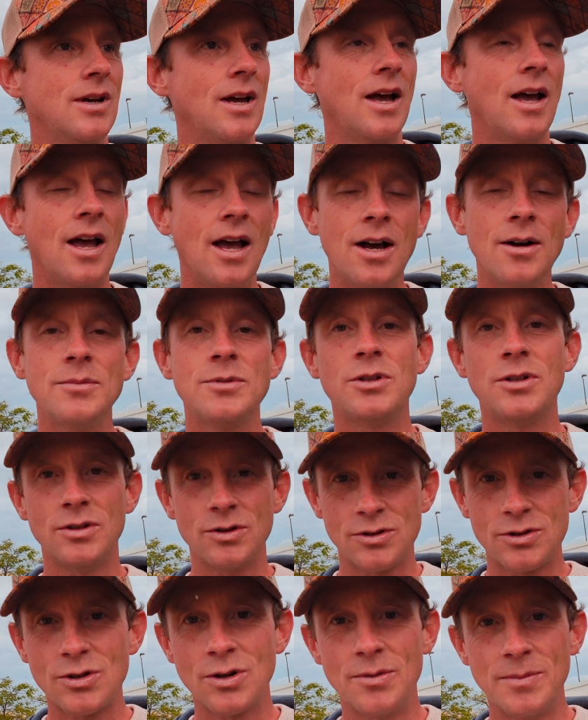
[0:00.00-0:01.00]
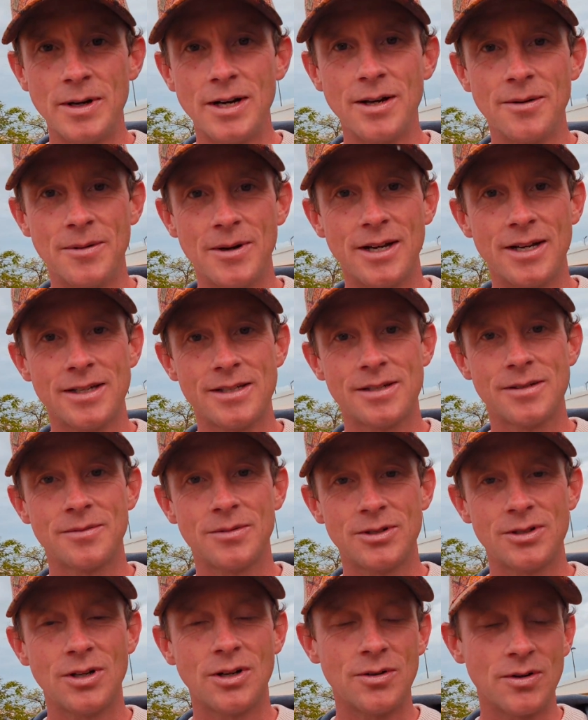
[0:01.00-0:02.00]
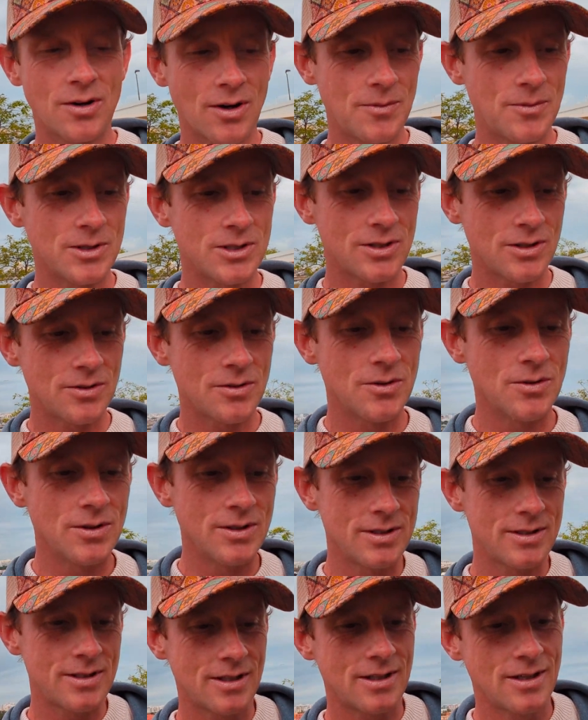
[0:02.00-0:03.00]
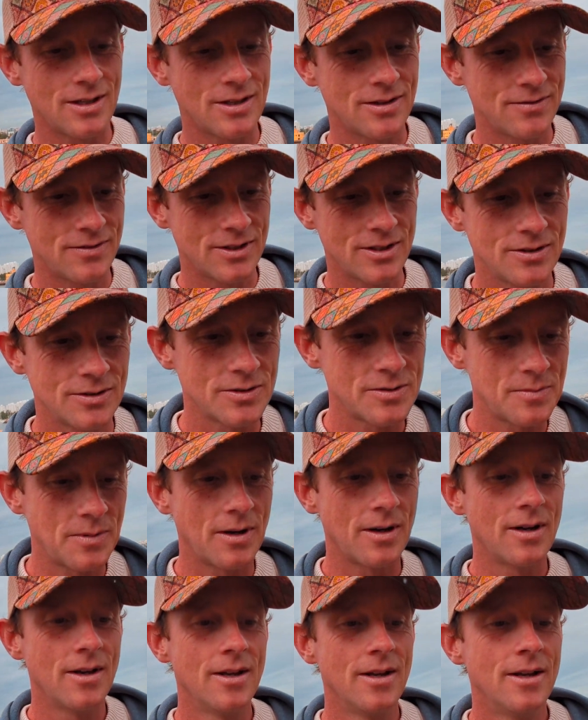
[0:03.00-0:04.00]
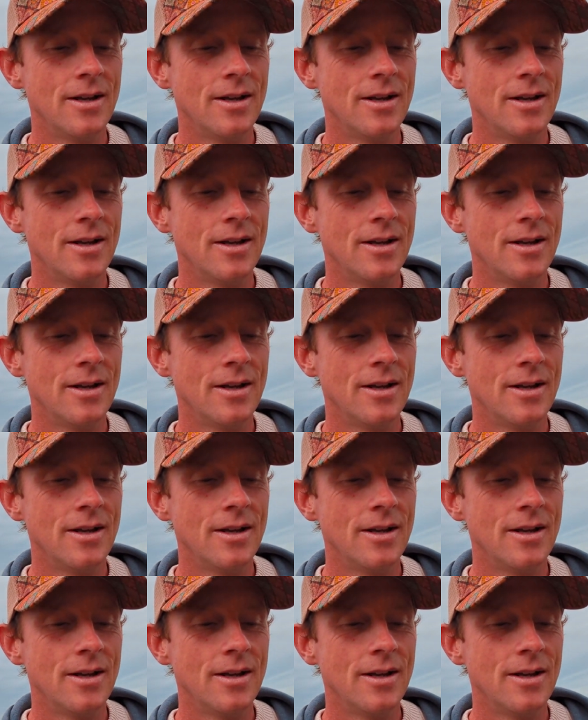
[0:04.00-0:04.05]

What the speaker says: it helps you in so many ways, which I'll go into in other videos, but